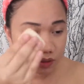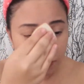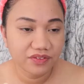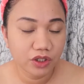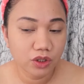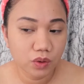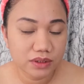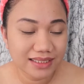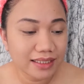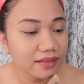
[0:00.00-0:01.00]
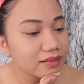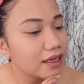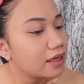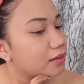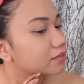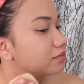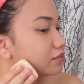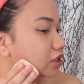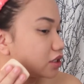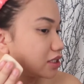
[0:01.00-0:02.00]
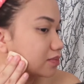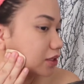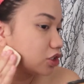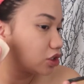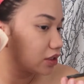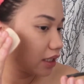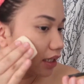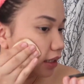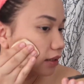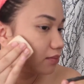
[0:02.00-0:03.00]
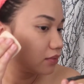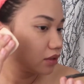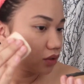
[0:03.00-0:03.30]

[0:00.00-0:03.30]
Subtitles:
If you don't set them, you can smudge them.